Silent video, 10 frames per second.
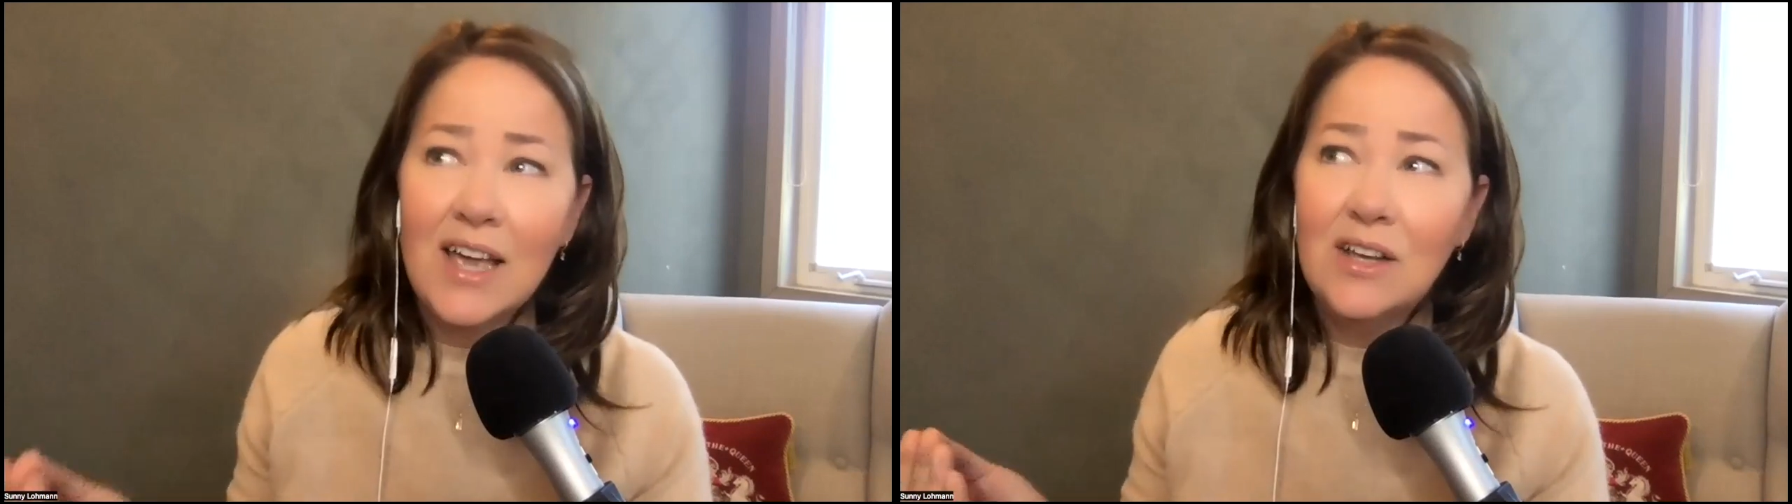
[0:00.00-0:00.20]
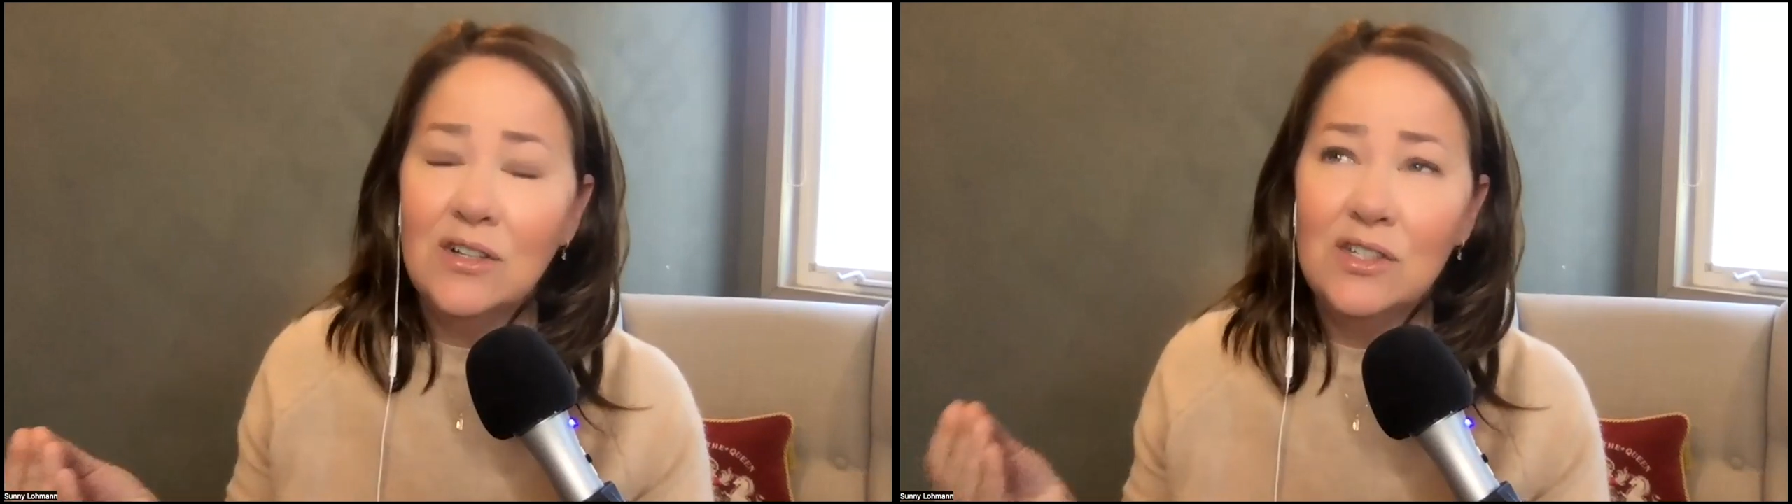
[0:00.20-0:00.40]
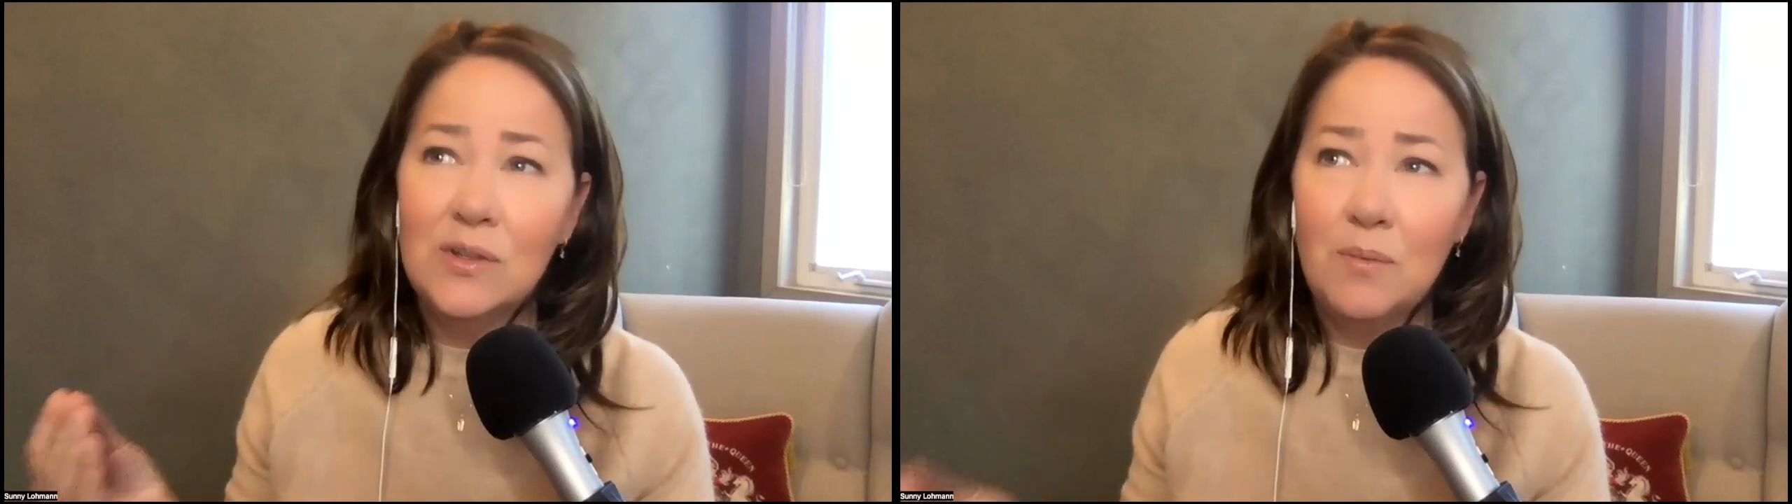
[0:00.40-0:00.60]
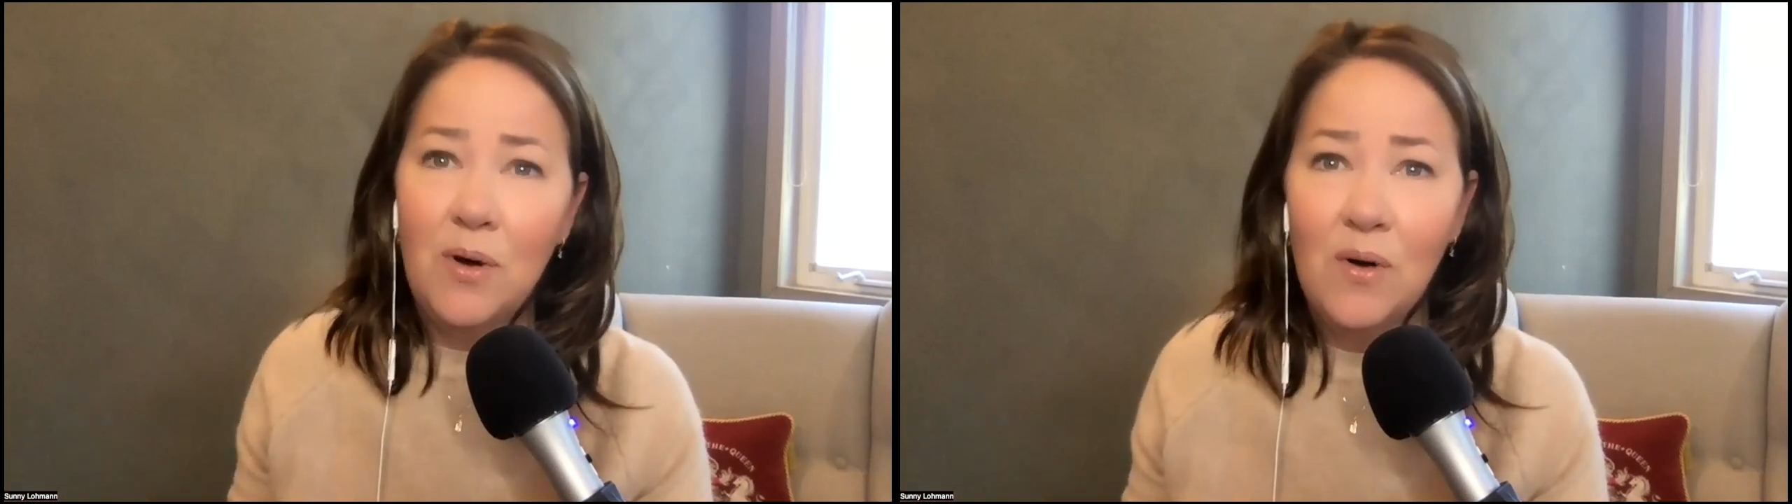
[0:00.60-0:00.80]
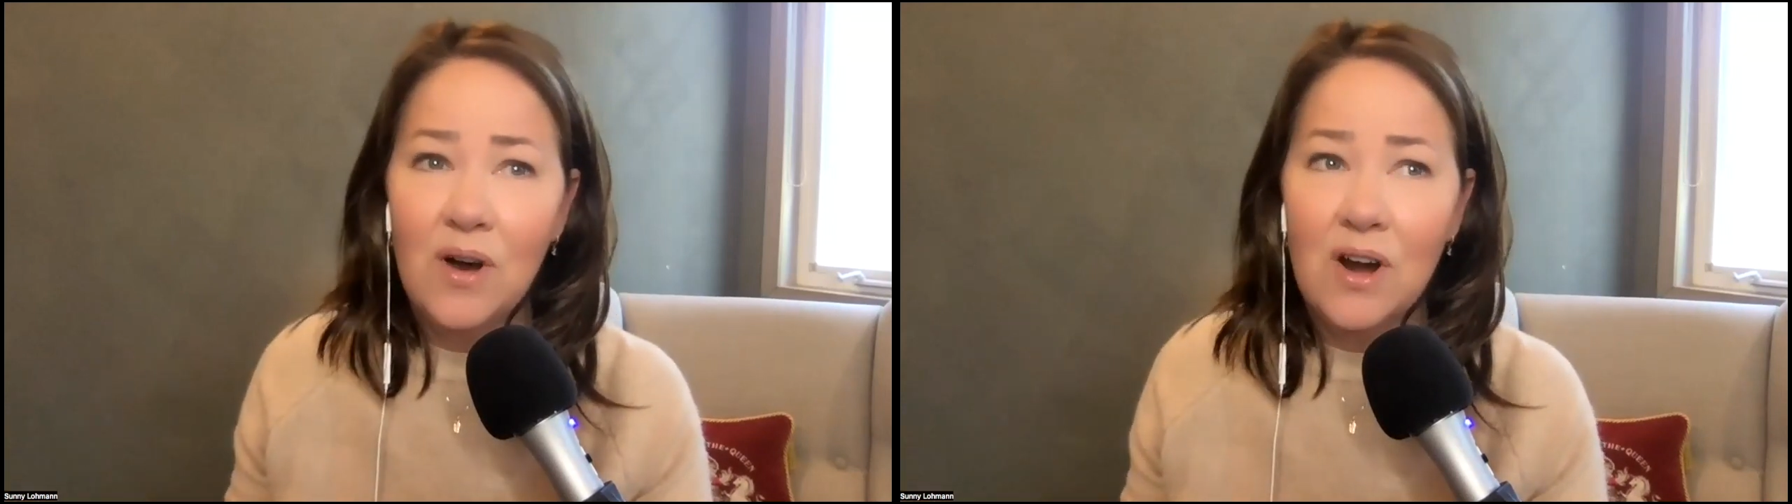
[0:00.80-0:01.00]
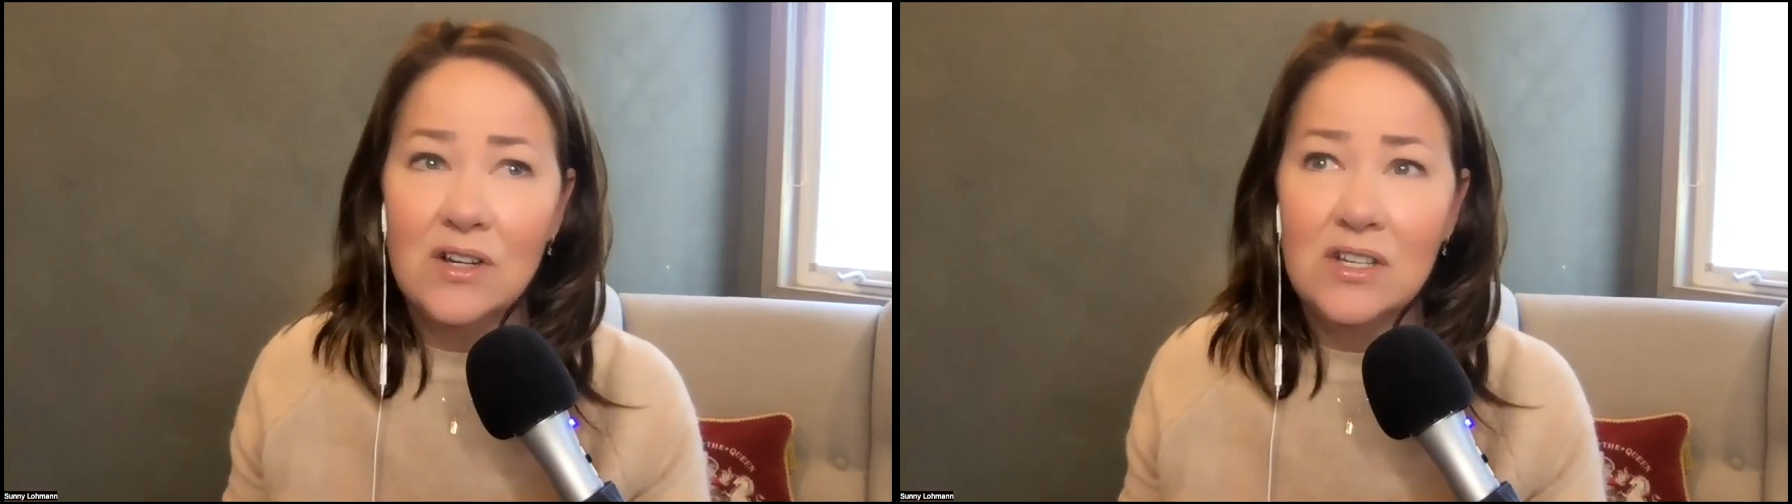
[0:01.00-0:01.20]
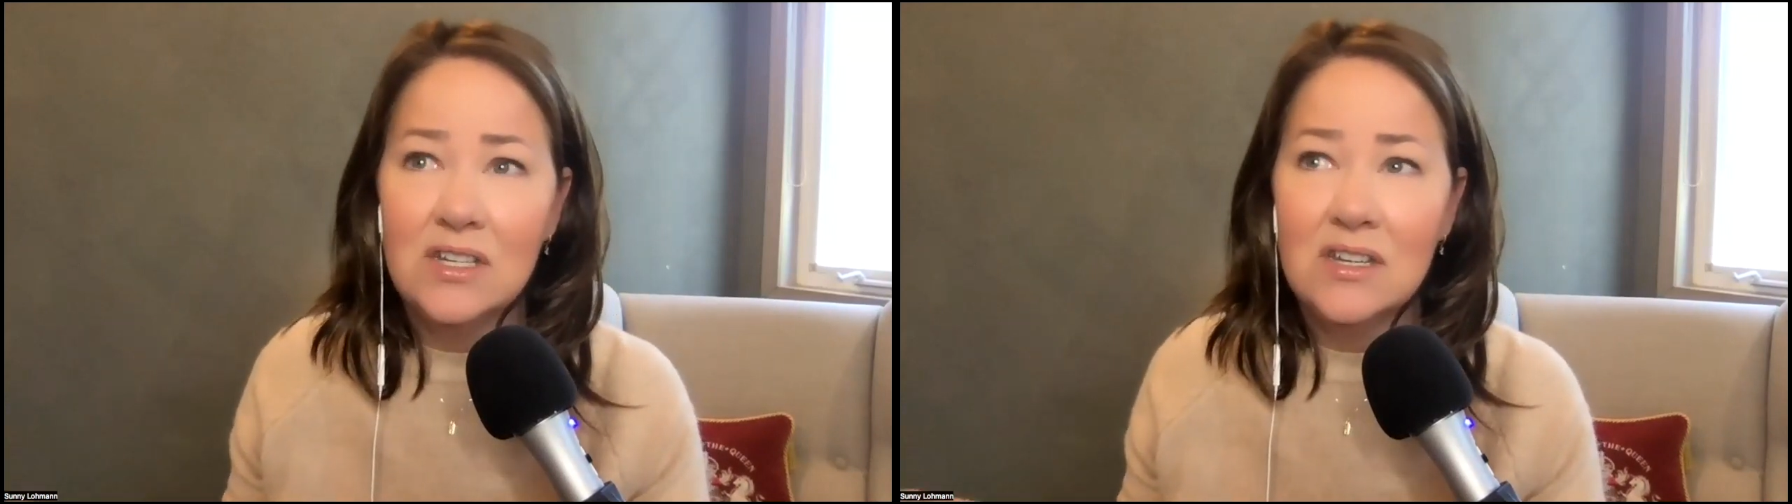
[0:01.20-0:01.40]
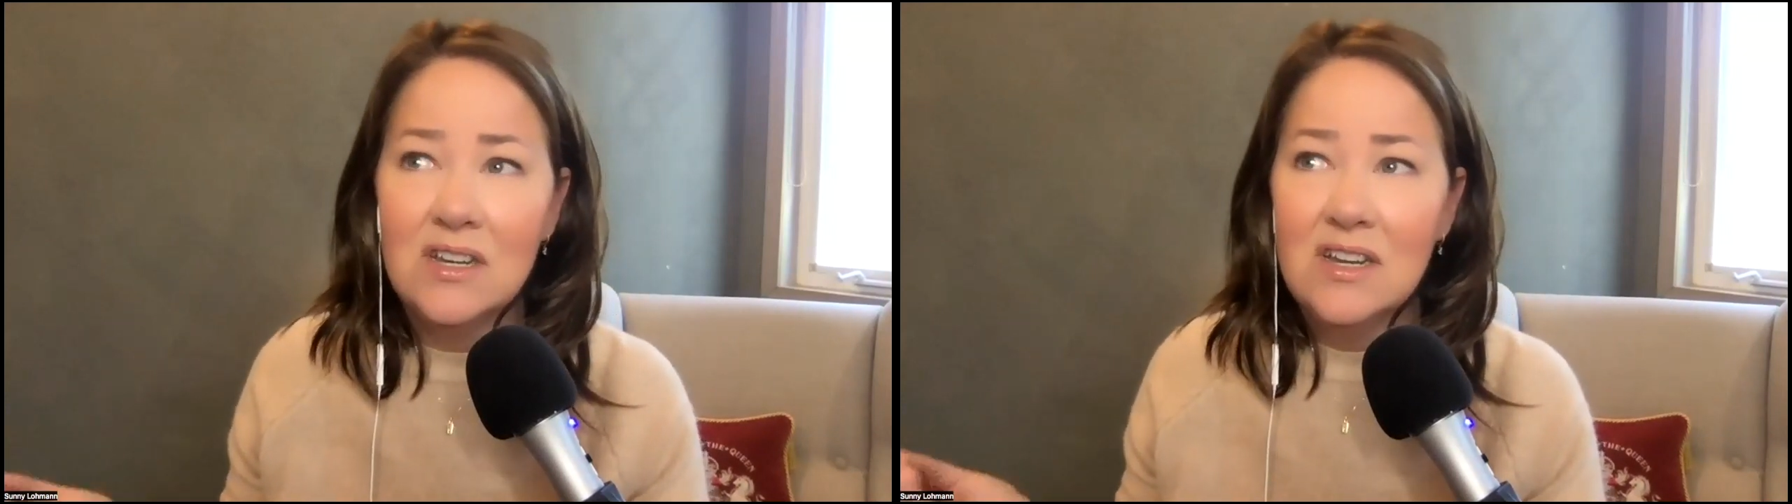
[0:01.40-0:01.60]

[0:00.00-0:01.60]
could support